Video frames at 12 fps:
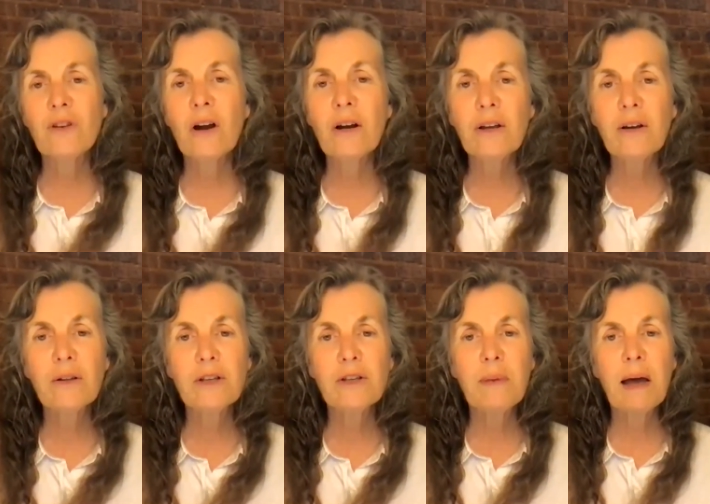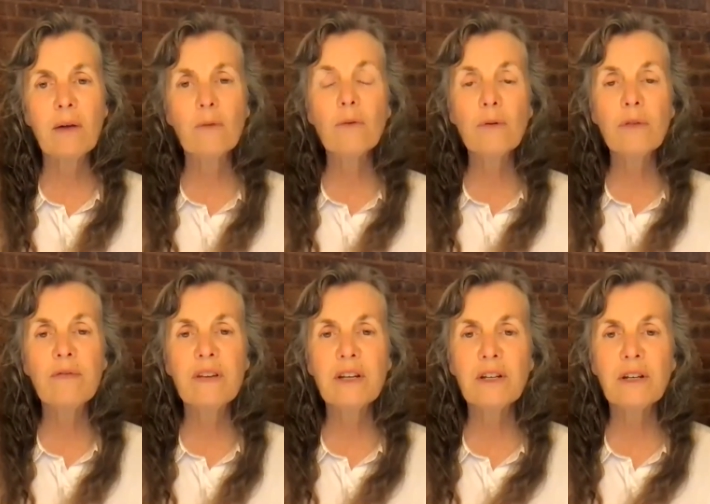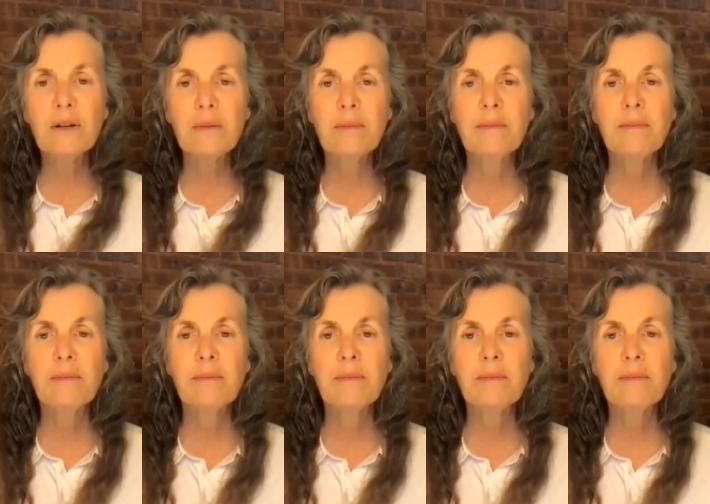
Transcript: article is by Ruth Fishel.